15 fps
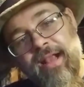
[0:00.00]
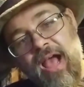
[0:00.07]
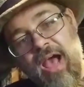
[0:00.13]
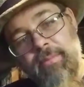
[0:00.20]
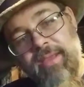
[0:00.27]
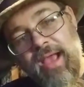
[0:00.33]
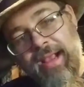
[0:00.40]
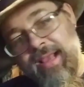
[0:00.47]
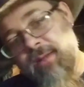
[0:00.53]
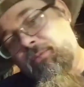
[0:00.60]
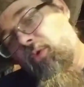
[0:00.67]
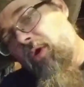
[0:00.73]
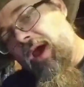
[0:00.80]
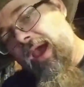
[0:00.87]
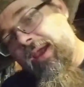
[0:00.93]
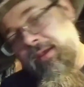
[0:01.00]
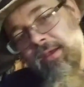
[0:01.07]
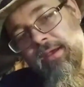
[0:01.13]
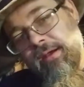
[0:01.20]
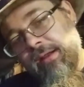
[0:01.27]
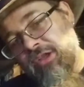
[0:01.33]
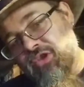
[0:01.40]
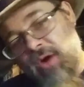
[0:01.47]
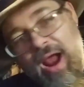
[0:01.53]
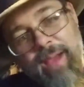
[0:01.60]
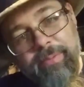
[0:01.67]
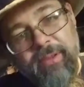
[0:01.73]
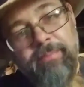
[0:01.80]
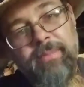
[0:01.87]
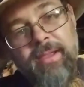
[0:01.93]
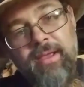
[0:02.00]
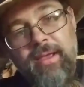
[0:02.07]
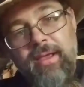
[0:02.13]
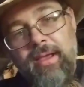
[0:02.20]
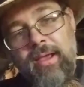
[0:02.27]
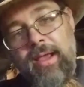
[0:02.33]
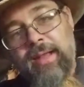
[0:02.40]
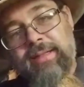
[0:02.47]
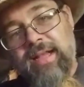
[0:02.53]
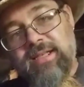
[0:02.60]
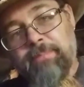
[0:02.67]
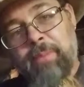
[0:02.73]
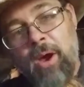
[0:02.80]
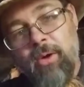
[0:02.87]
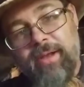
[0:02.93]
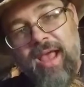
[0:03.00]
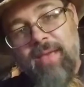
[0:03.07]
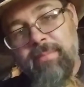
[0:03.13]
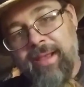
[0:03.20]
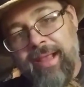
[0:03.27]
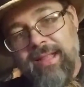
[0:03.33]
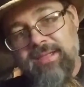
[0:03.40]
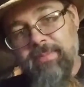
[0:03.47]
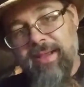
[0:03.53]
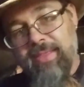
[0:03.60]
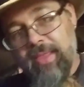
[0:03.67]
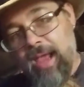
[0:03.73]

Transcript: him away, I drop him. He takes a poke at me and gets me in the eye.